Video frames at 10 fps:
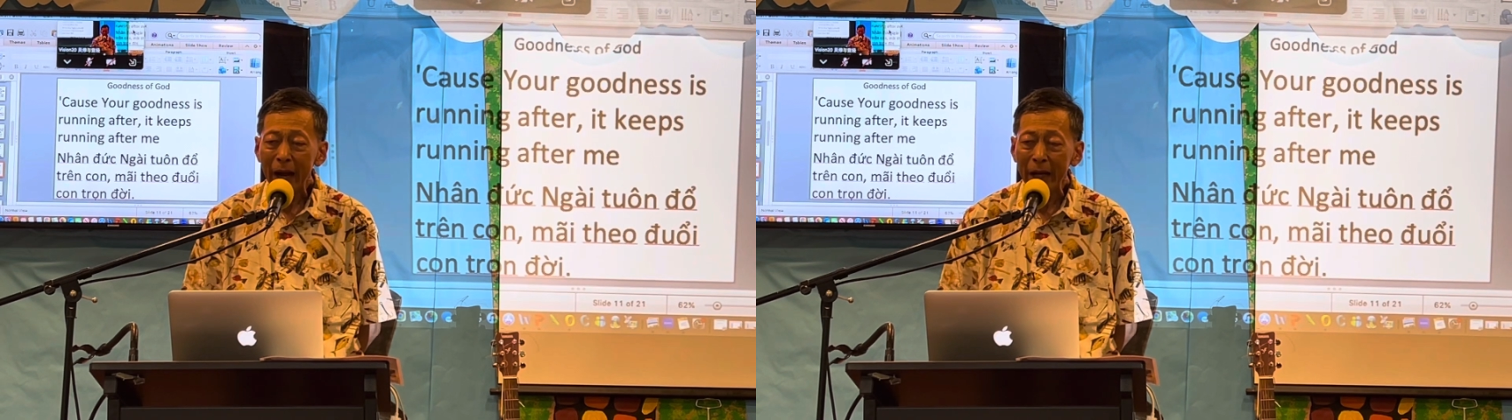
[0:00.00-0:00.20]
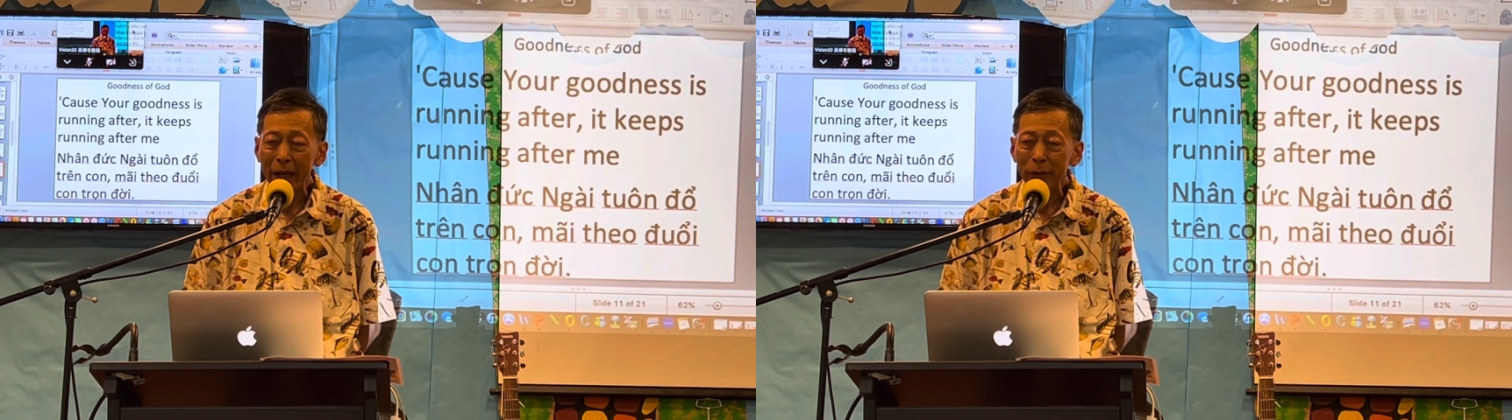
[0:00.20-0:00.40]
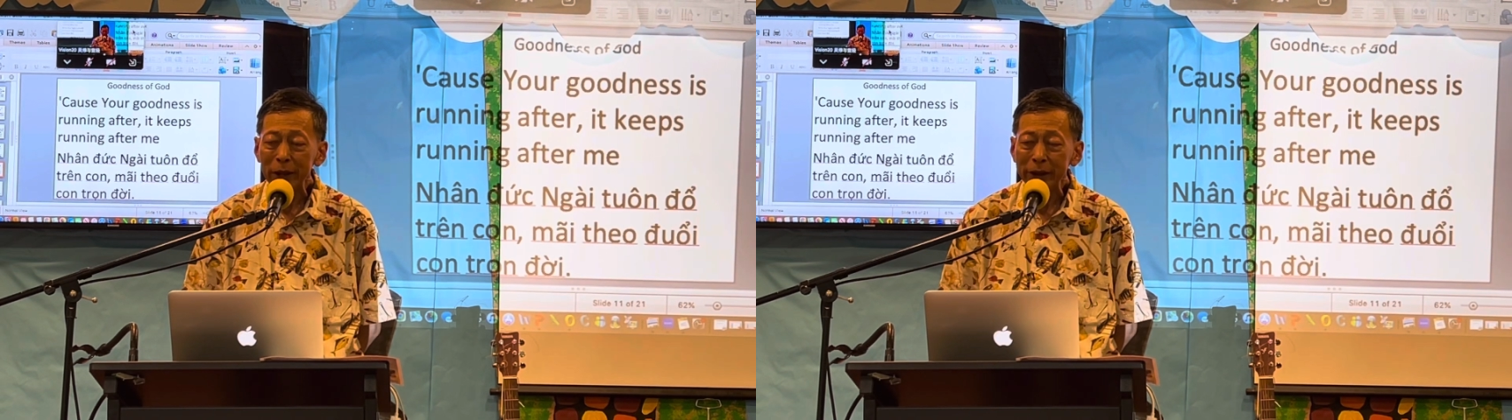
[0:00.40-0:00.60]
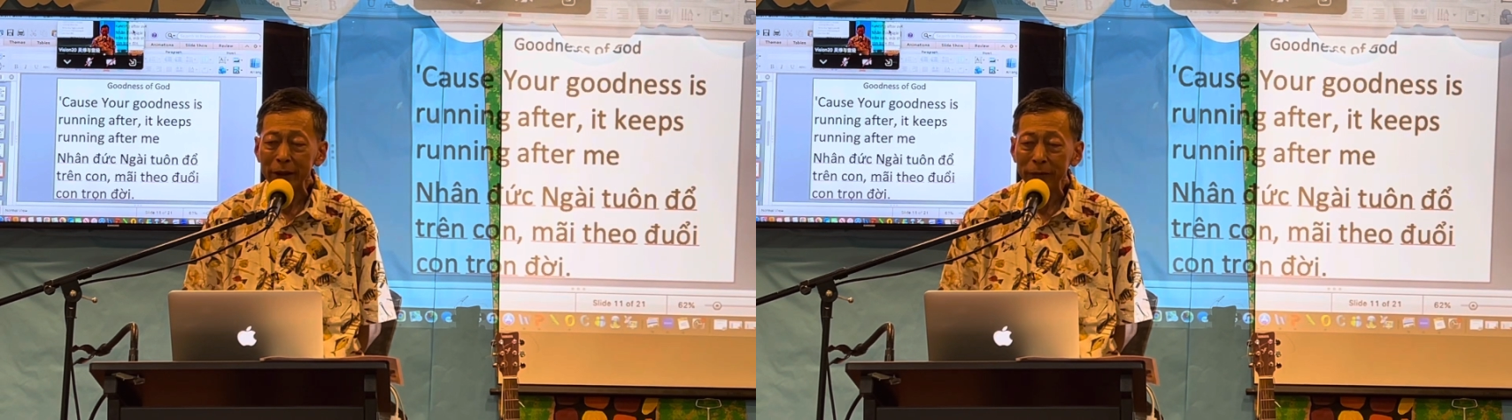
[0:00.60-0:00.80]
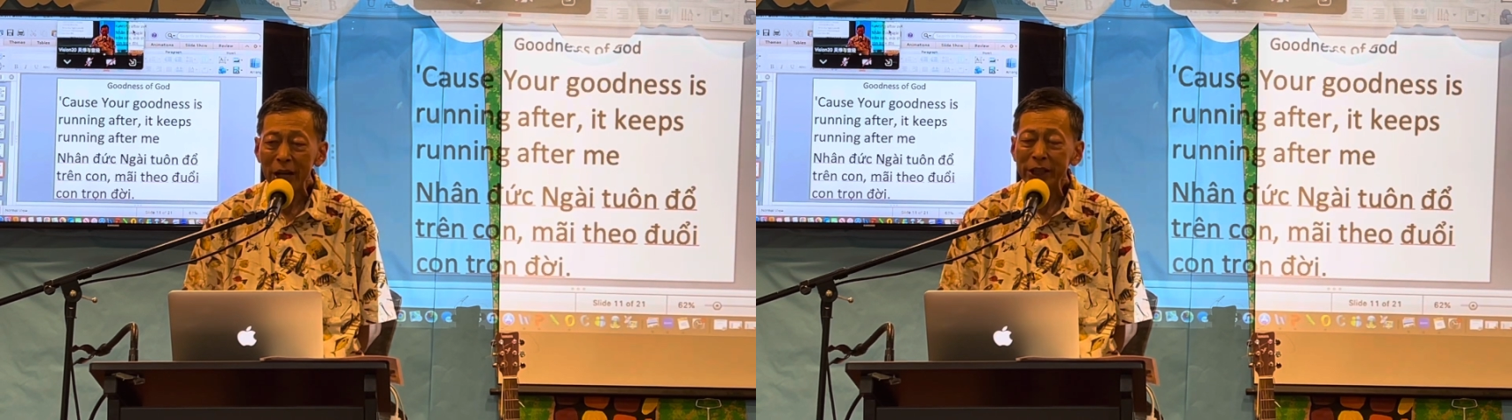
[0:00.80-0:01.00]
and he was
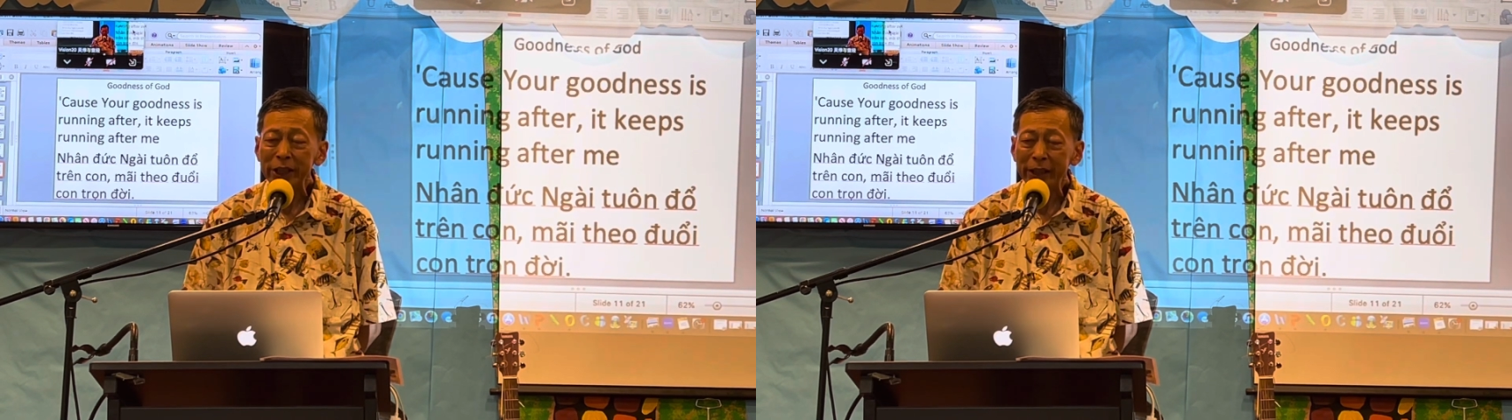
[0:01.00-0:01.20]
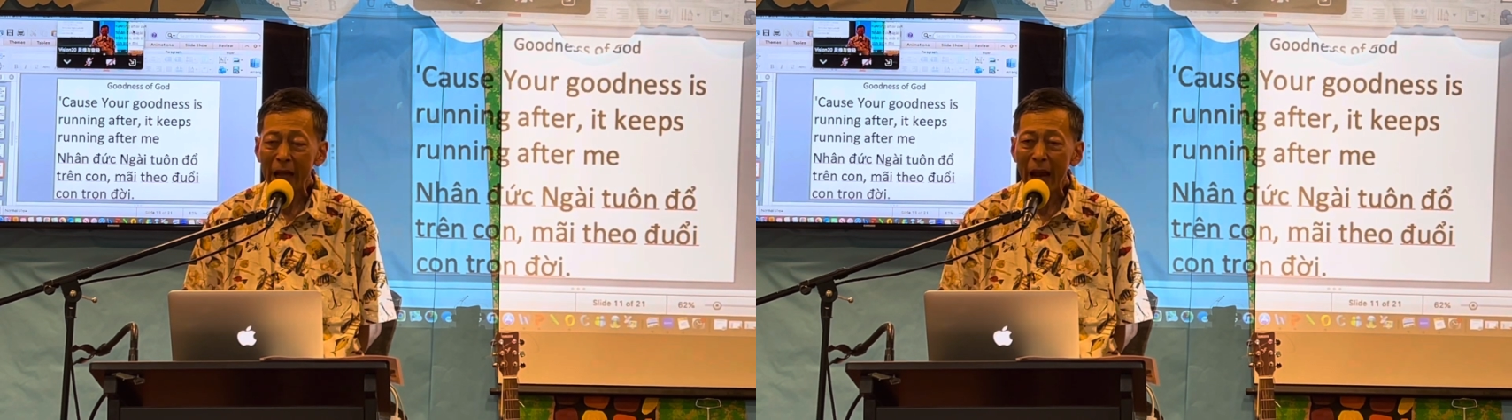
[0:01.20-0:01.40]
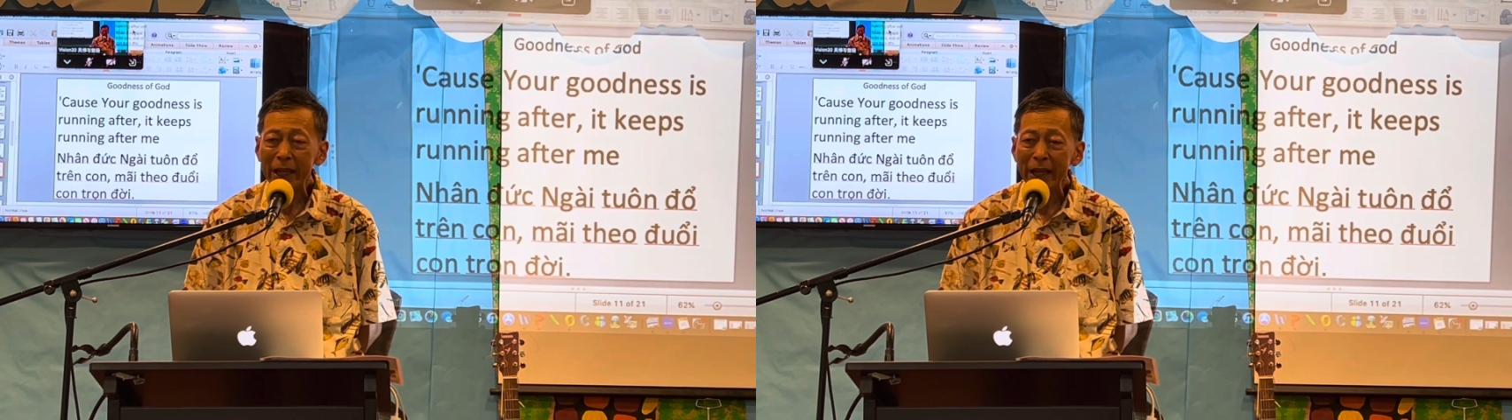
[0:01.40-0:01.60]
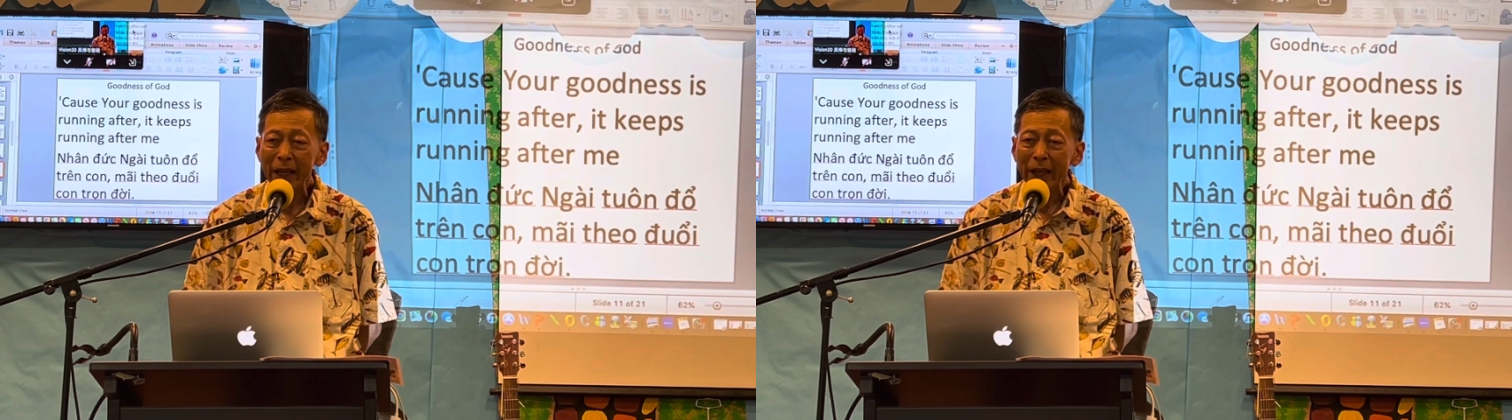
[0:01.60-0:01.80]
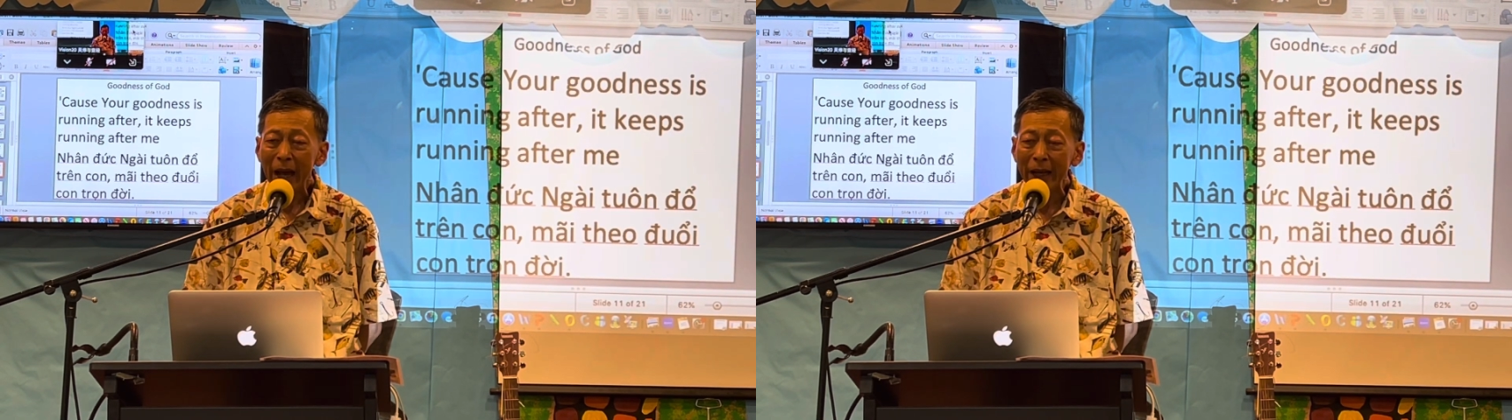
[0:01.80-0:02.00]
in a vegetative state,